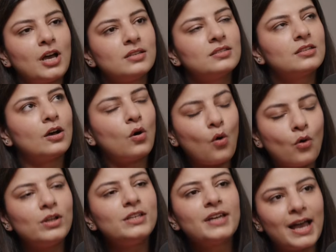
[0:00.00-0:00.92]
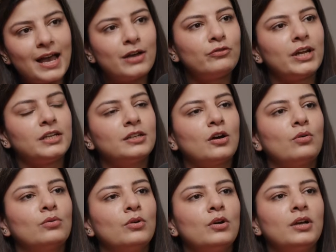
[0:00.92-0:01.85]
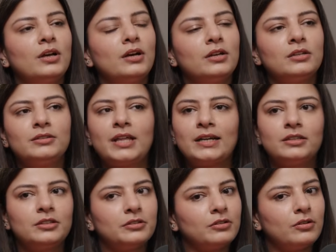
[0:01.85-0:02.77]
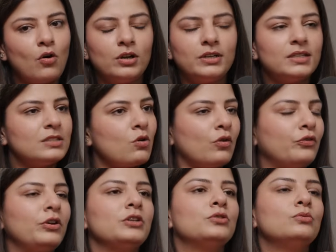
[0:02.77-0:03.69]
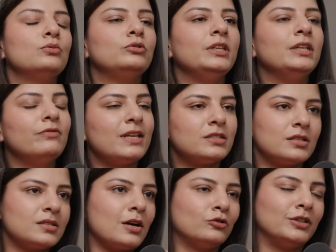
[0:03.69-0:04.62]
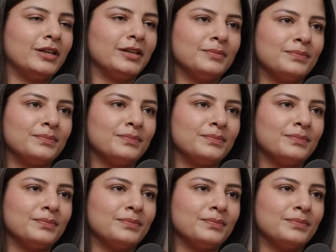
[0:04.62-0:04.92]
does Alt have right now that Alt is offering to the investors out there?